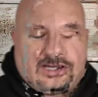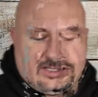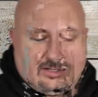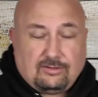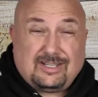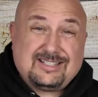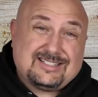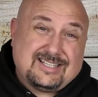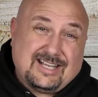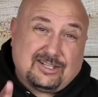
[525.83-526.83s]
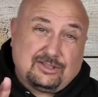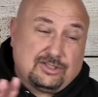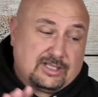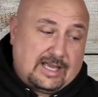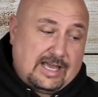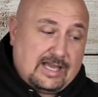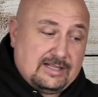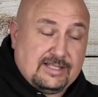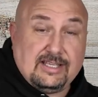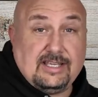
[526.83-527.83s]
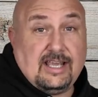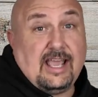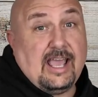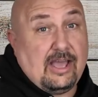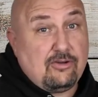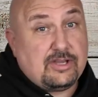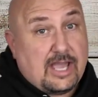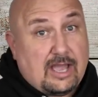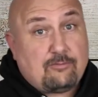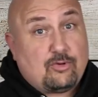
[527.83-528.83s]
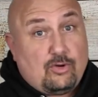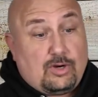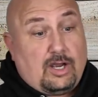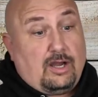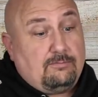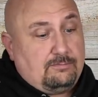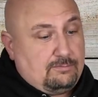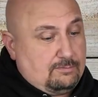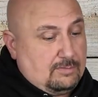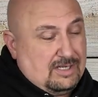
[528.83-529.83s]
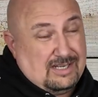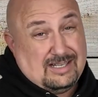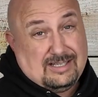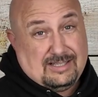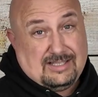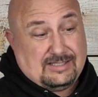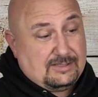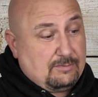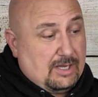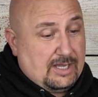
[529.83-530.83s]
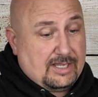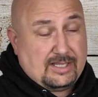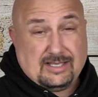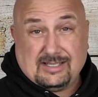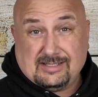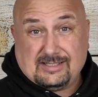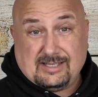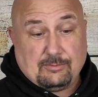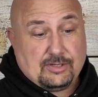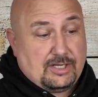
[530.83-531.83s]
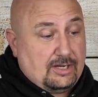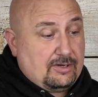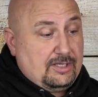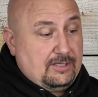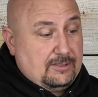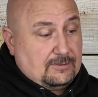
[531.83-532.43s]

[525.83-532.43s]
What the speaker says: right, now let's take a look at the Hellcat Pro Comp. This is my summer carry.